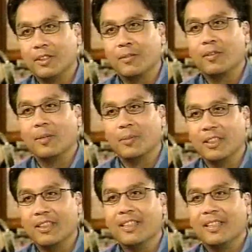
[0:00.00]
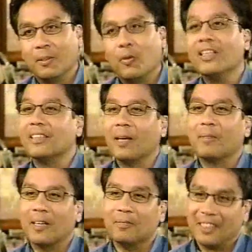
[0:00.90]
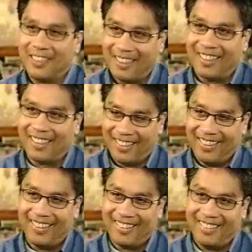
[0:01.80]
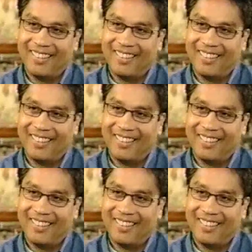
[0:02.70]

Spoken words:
to establishing a family when the time comes.